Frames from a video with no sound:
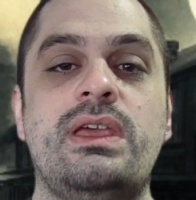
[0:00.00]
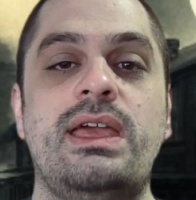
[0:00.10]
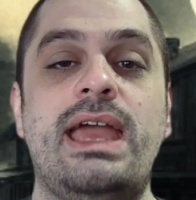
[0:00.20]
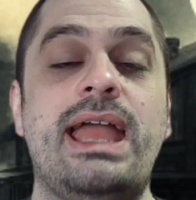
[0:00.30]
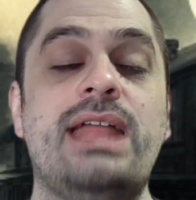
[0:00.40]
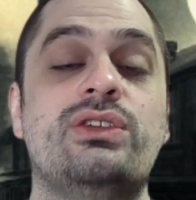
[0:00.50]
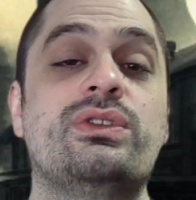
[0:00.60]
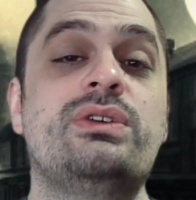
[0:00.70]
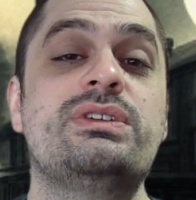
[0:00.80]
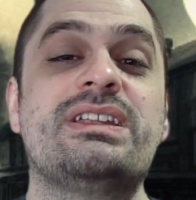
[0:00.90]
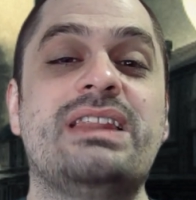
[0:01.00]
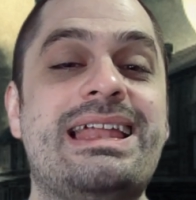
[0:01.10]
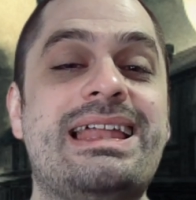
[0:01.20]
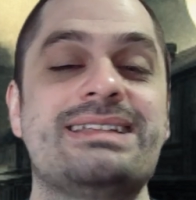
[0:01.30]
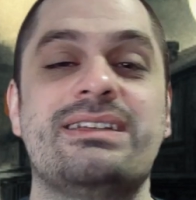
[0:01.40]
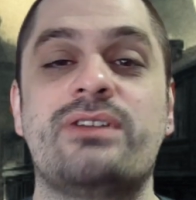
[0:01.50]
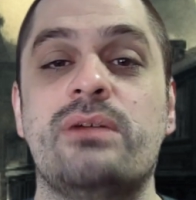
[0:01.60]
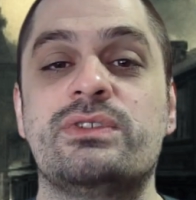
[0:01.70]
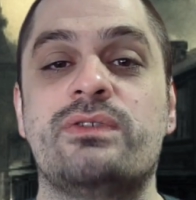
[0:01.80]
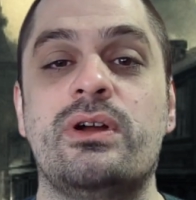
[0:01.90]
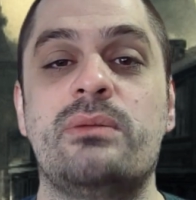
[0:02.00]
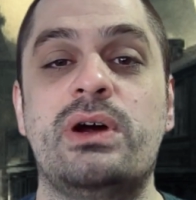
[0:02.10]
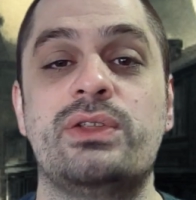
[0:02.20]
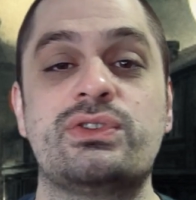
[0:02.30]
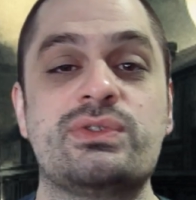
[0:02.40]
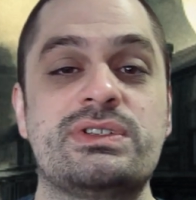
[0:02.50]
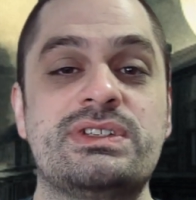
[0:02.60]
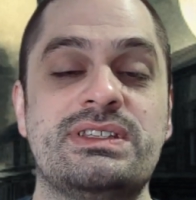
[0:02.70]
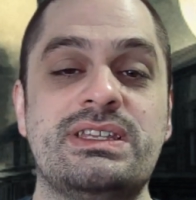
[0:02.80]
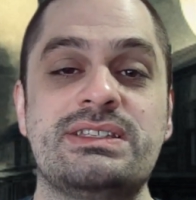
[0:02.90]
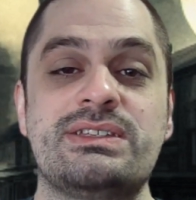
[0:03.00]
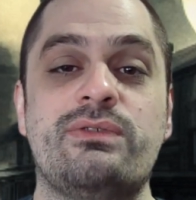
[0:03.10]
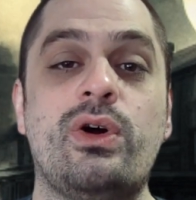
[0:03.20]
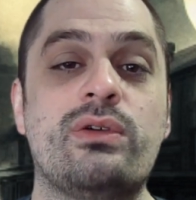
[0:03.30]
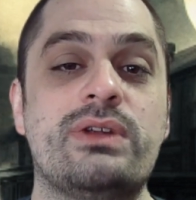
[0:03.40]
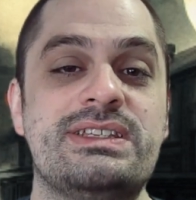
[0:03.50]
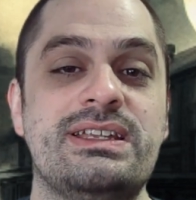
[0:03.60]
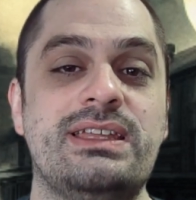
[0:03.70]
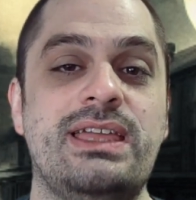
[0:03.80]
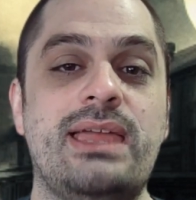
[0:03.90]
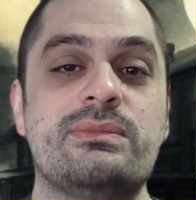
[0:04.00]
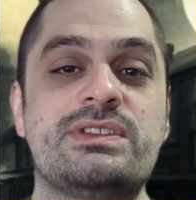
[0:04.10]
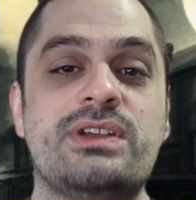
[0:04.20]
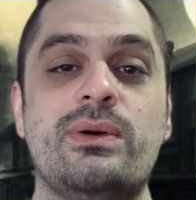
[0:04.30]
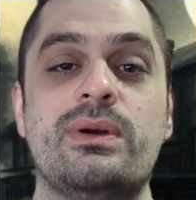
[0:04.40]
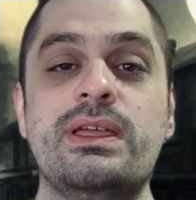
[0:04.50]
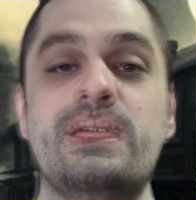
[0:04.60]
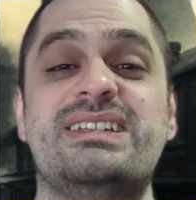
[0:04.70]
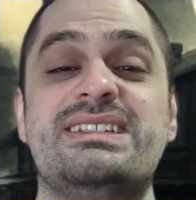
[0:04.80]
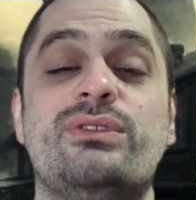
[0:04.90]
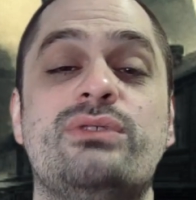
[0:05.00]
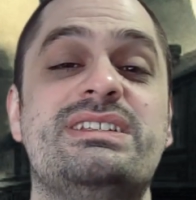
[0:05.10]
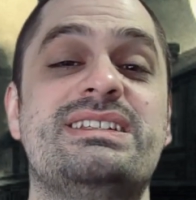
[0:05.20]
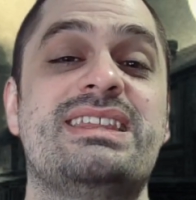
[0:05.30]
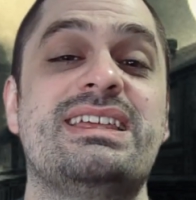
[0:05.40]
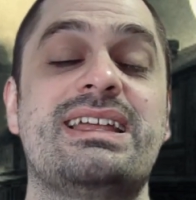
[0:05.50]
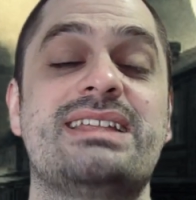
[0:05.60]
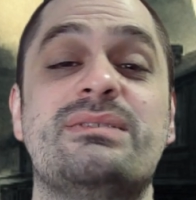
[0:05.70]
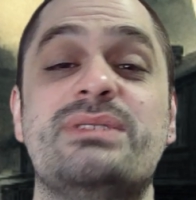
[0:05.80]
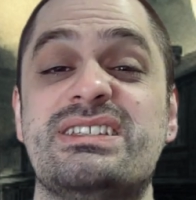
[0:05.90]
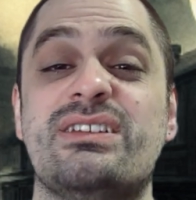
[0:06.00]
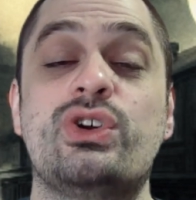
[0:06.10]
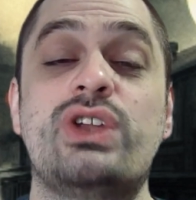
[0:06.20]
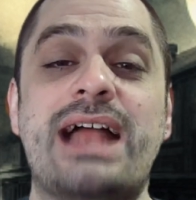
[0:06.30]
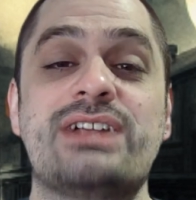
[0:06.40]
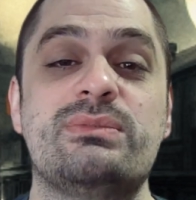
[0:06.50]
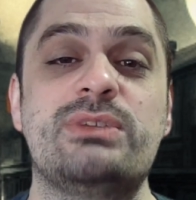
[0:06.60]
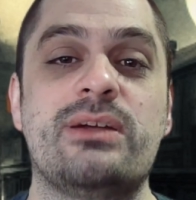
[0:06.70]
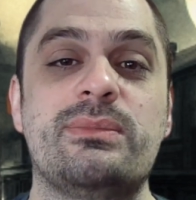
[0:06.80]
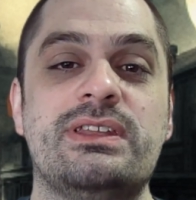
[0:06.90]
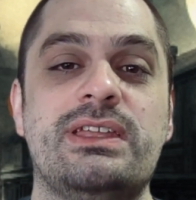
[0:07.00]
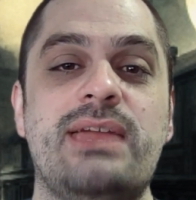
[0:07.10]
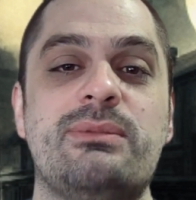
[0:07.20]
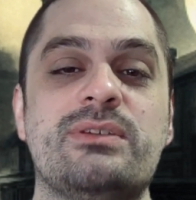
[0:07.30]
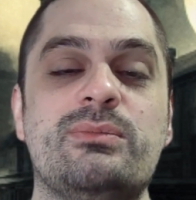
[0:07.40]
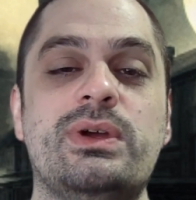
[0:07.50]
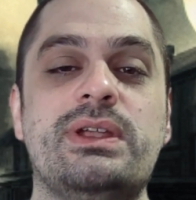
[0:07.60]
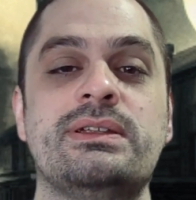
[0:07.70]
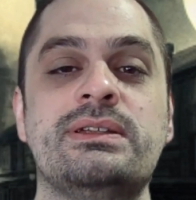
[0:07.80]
And you'll notice that a lot of that stuff comes from other sources and things that we've already seen in the game. So there's definitely reason to think that some of this stuff could actually be coming to the game at some point.